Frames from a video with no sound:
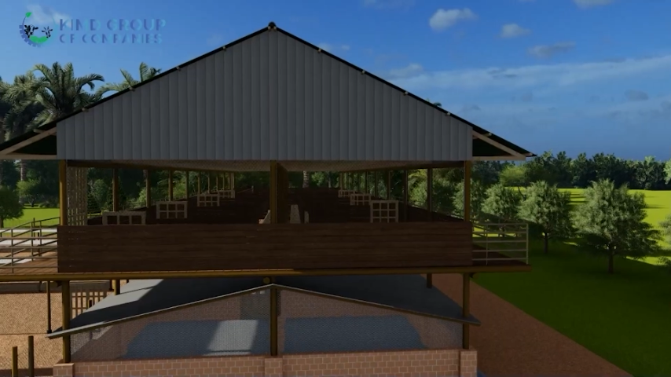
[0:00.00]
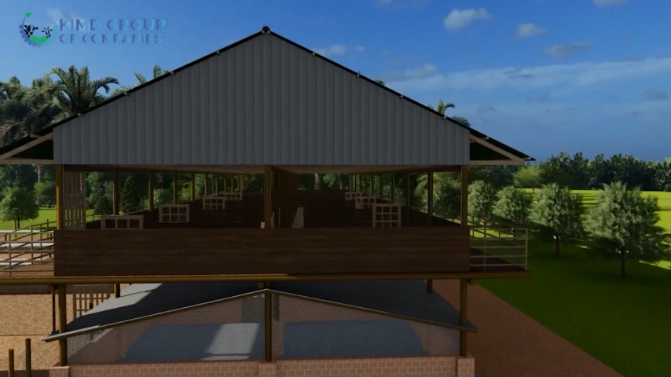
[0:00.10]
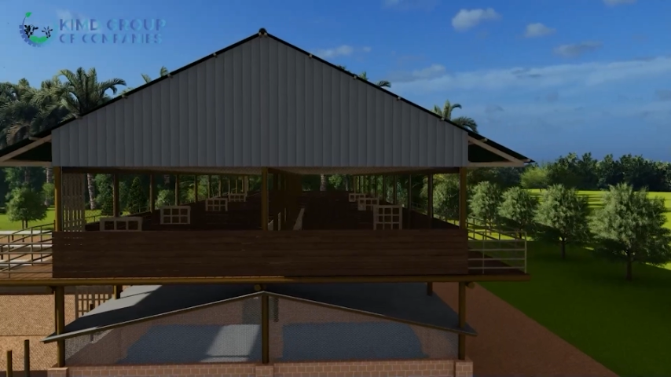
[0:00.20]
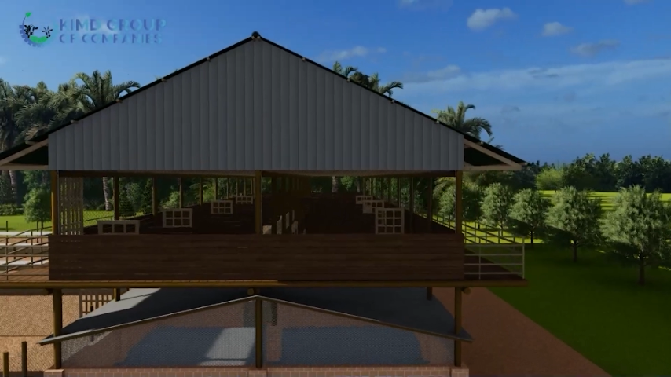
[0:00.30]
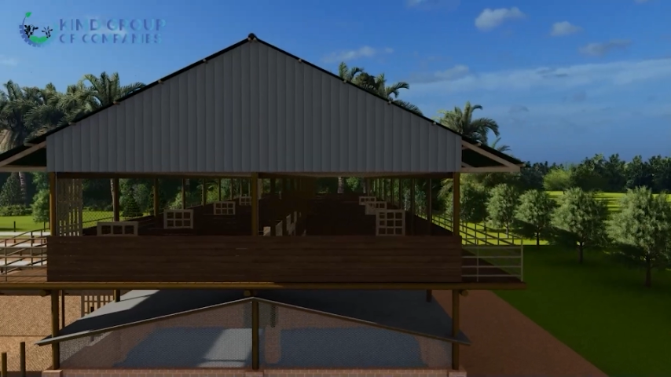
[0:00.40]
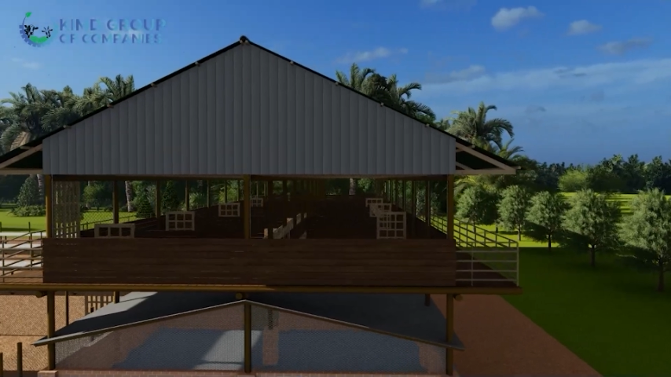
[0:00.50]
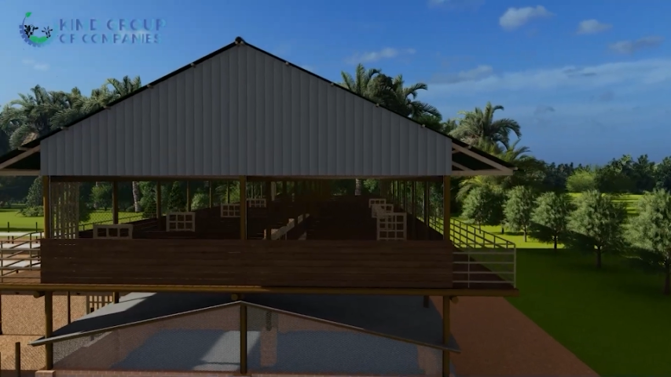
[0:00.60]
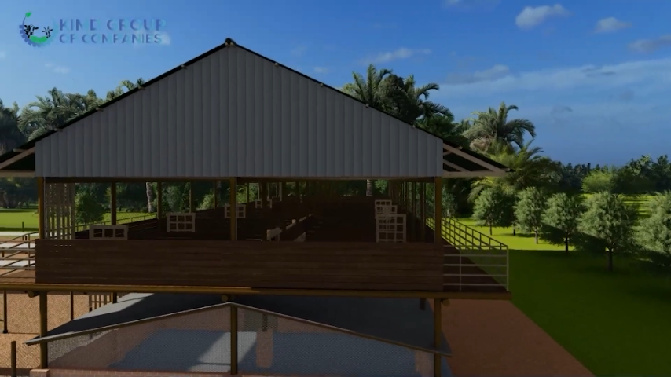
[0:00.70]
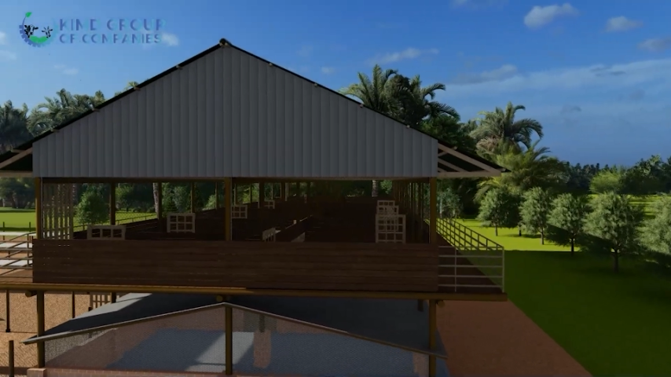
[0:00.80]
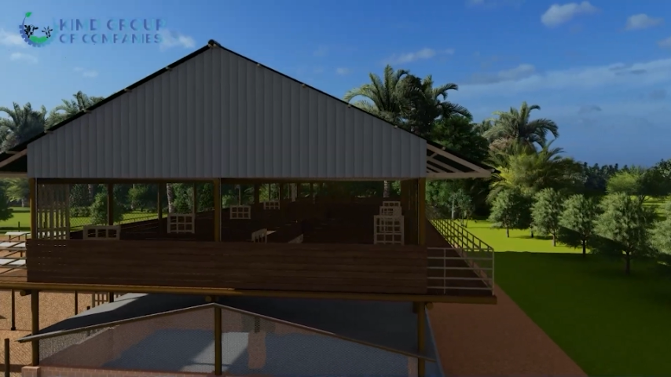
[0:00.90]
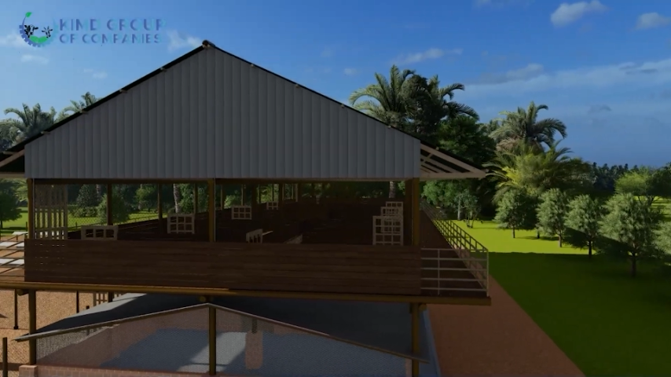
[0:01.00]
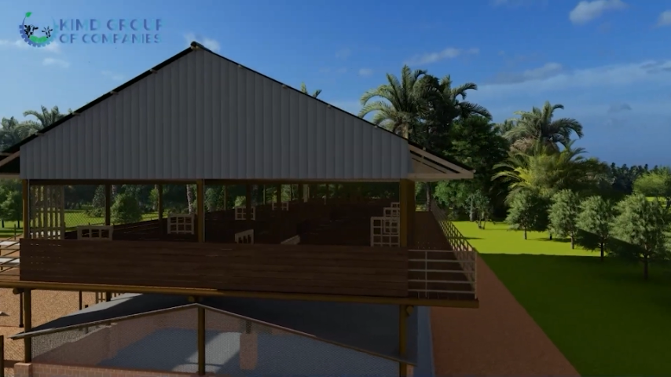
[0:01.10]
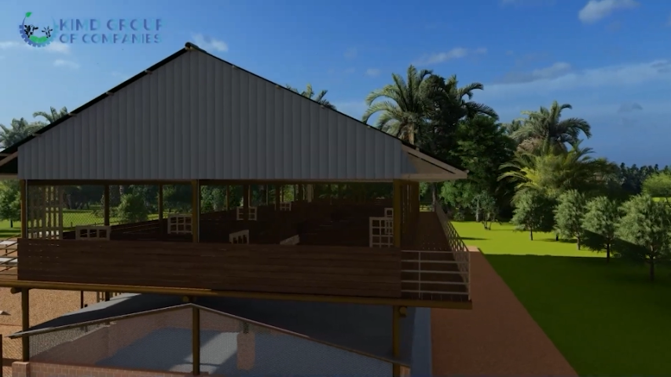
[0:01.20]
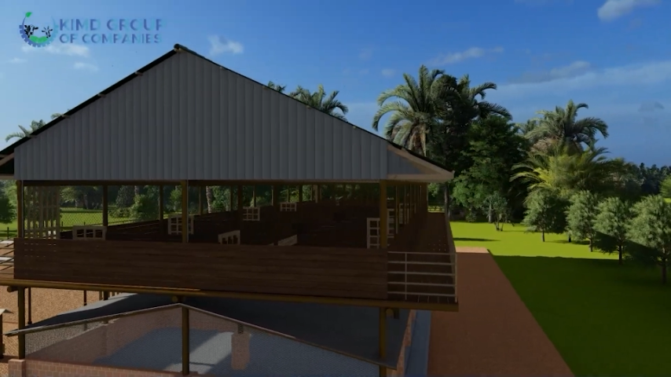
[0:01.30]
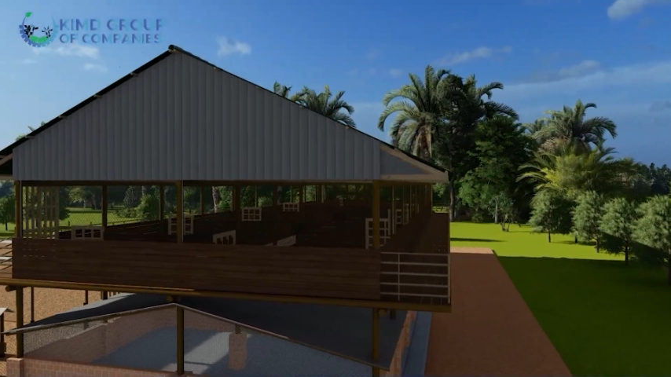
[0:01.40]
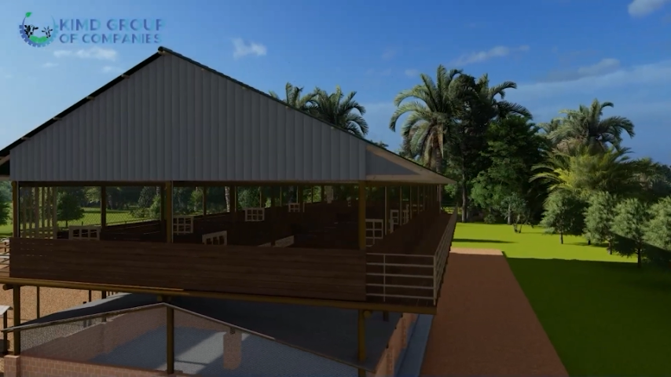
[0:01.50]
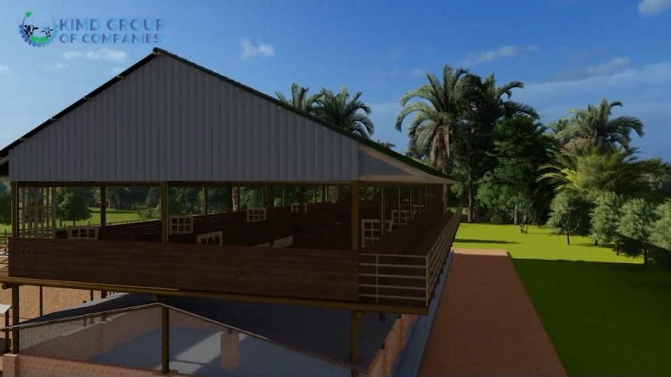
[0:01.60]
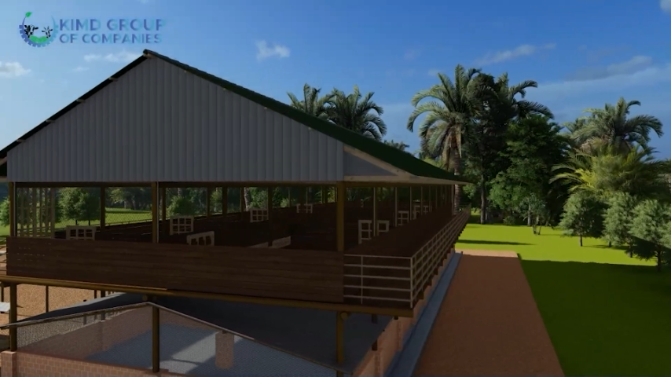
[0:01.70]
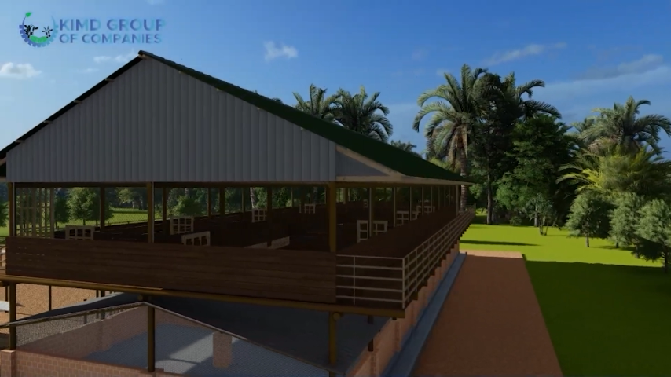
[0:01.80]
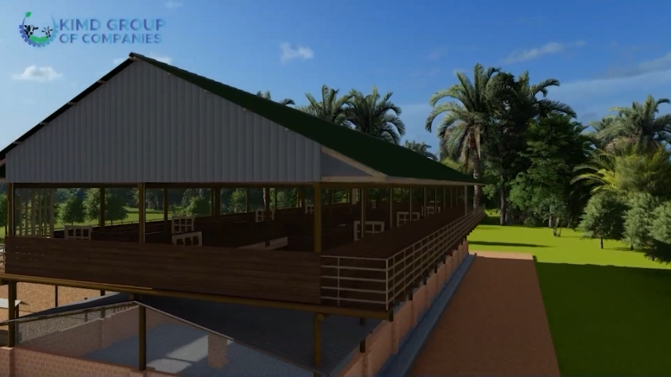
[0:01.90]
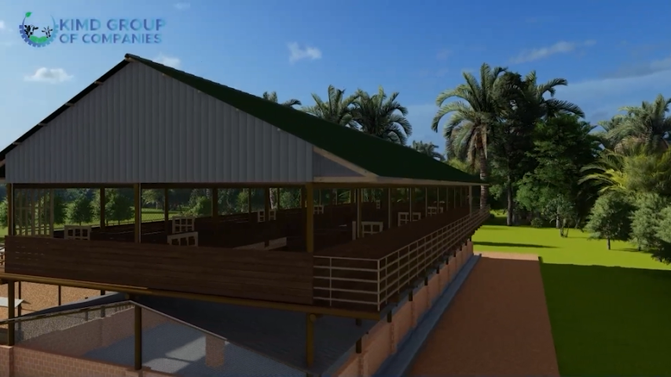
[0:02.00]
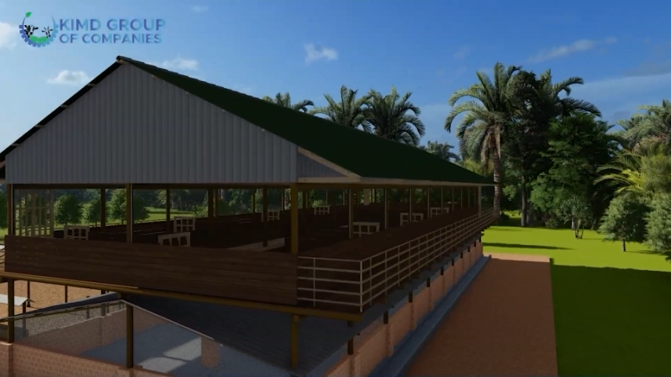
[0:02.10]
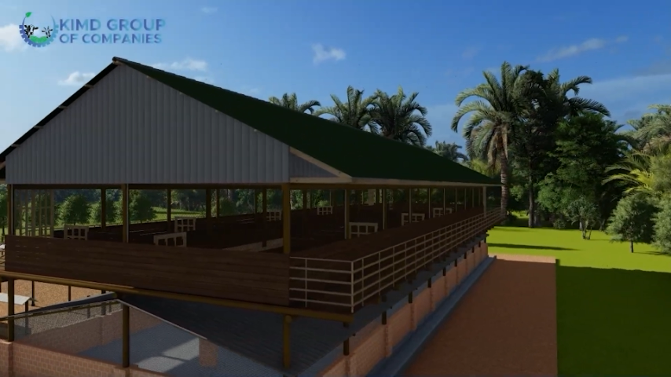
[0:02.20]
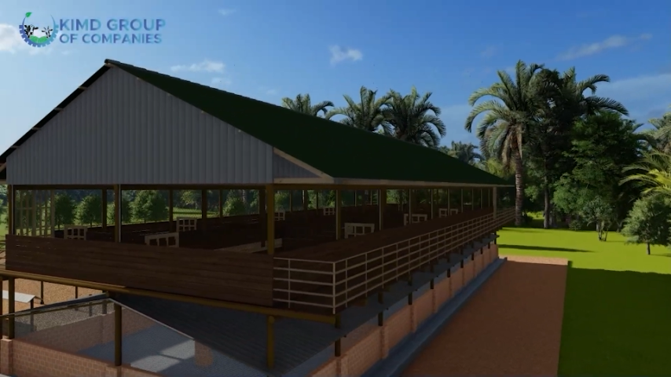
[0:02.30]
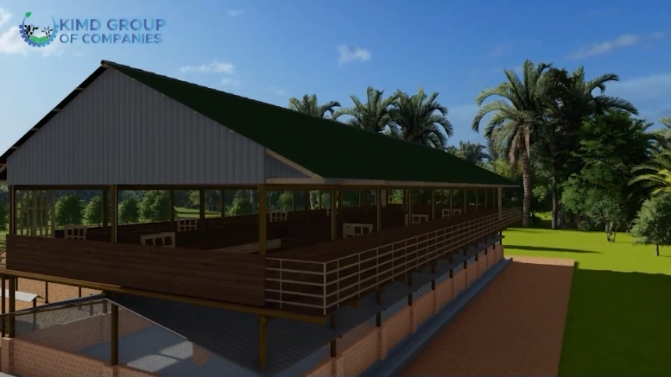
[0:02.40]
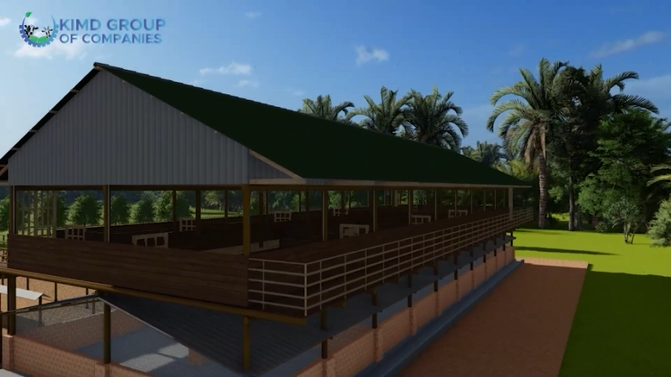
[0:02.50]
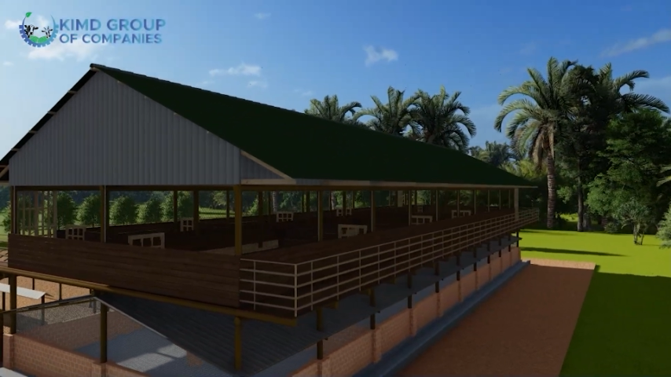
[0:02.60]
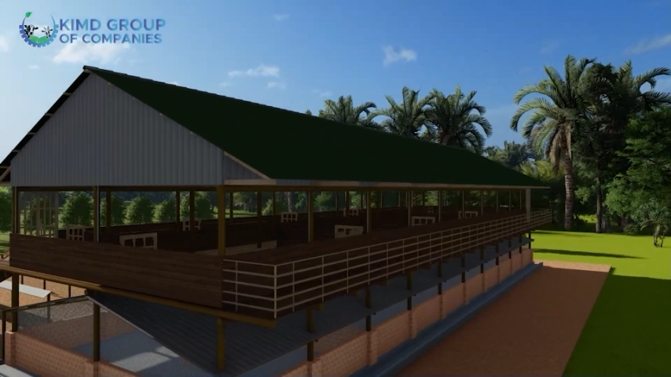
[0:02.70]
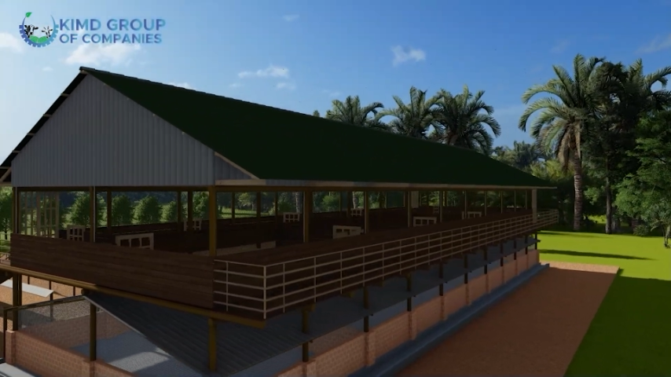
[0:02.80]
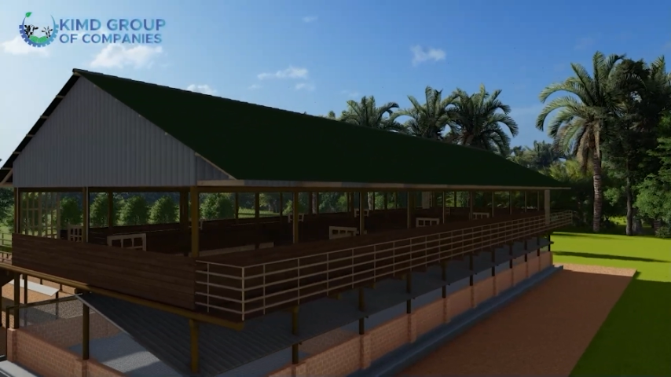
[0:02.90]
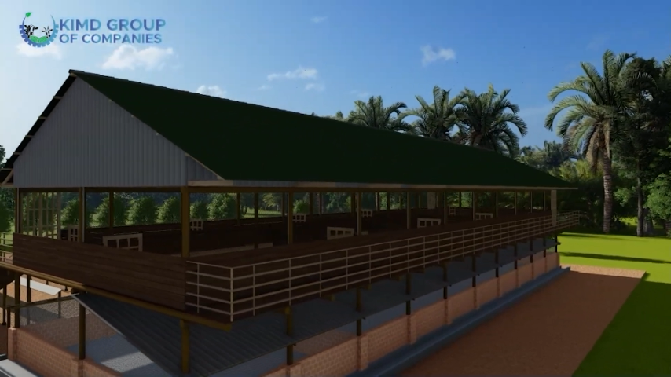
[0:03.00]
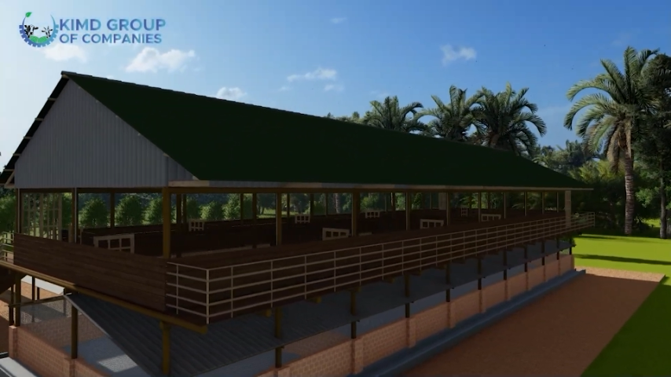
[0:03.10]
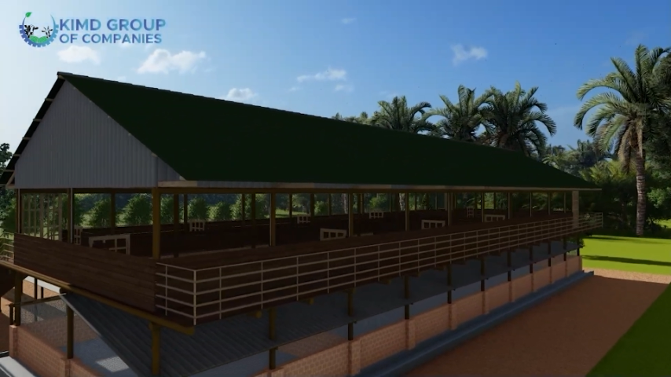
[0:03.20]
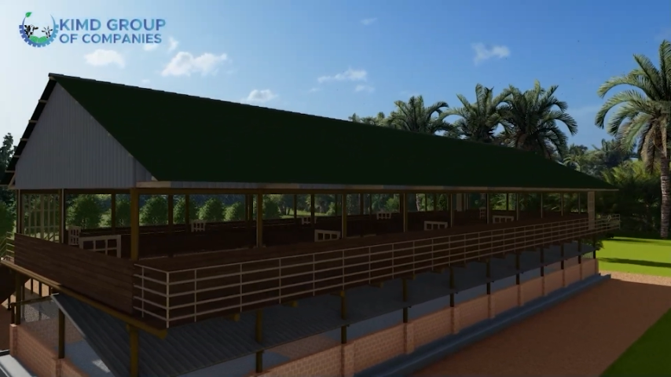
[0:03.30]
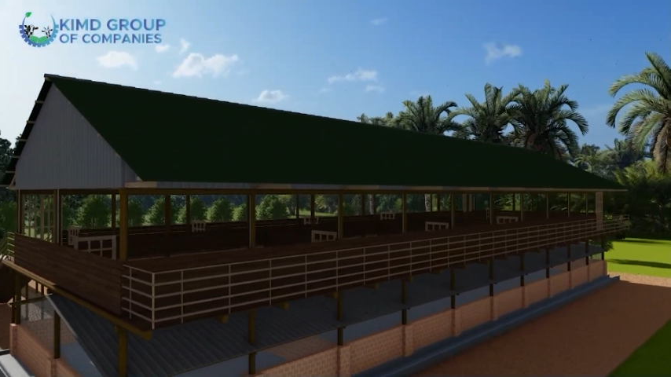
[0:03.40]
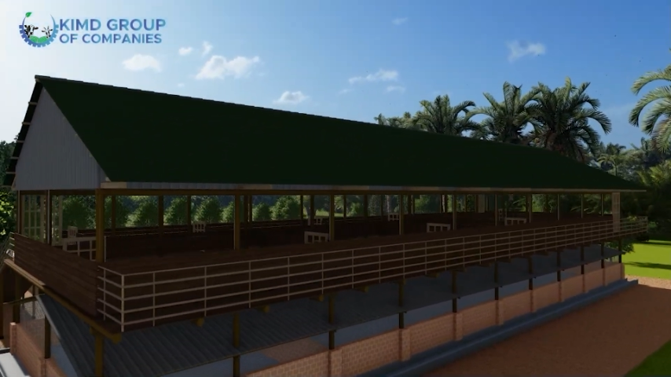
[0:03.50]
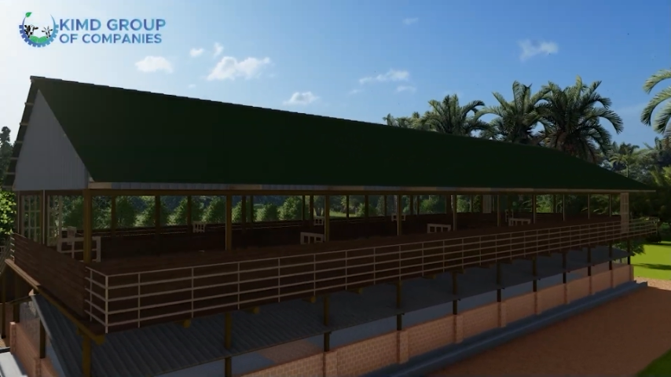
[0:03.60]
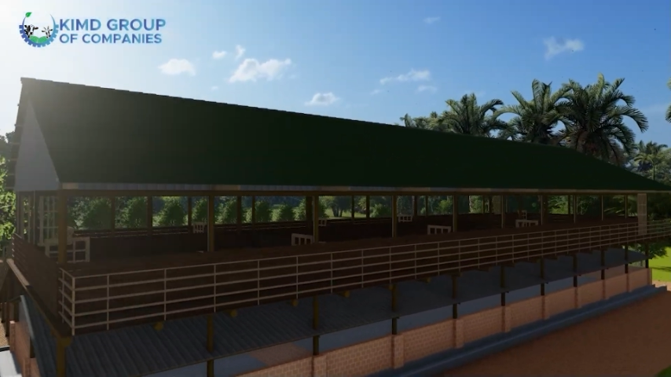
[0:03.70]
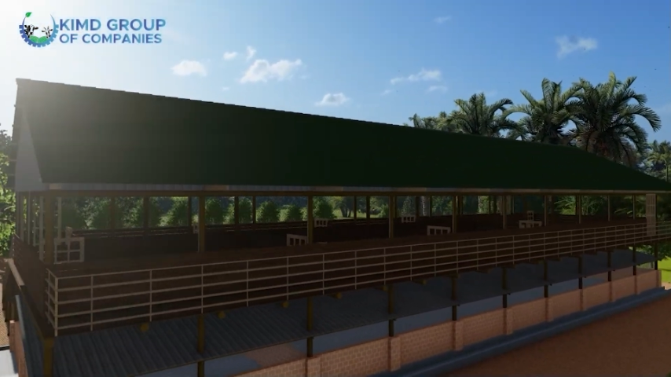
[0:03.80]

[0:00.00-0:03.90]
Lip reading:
Nobody's mouth can be seen.